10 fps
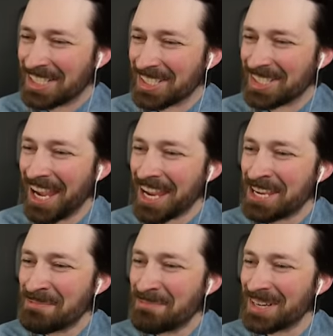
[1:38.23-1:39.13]
To say
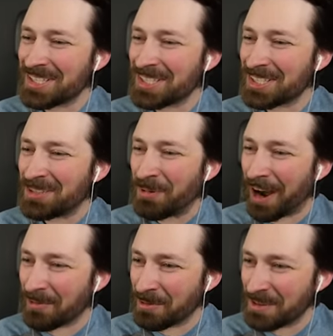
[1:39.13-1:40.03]
he missed a
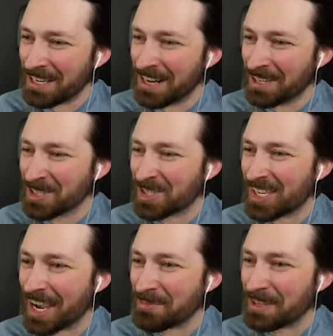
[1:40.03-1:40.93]
spot would be an
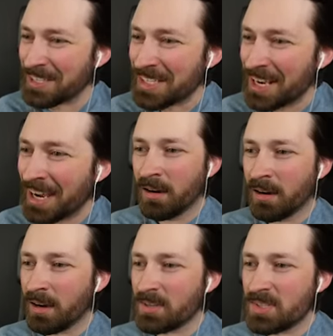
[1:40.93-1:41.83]
understatement.
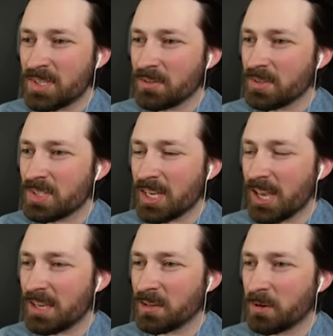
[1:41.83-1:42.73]
I seriously
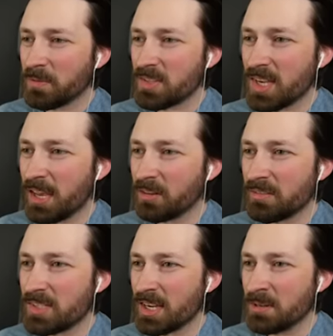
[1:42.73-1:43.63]
can't get over the scale of
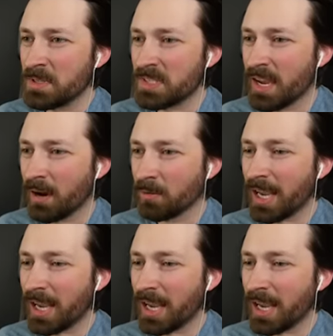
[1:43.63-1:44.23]
these enemies now.